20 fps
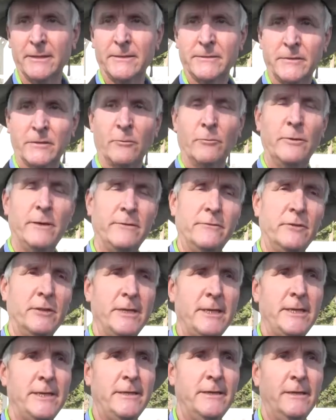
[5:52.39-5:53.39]
So we've
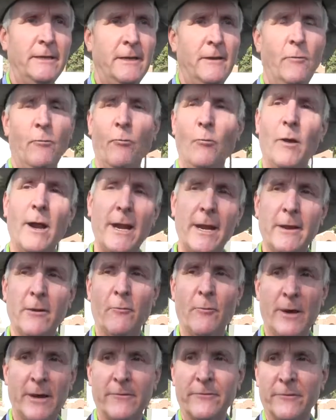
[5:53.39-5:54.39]
leaned way
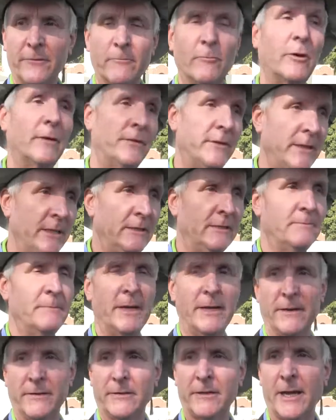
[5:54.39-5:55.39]
away from what these
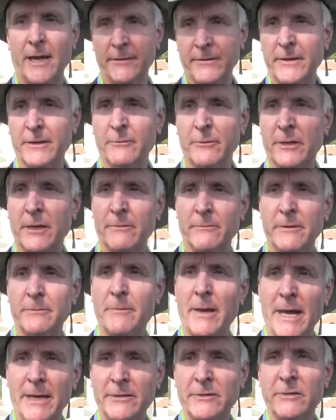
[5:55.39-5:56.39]
men thought they were coming
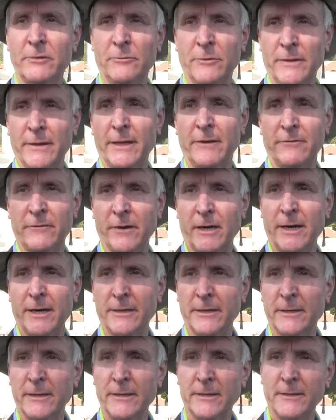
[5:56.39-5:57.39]
back to when they fought.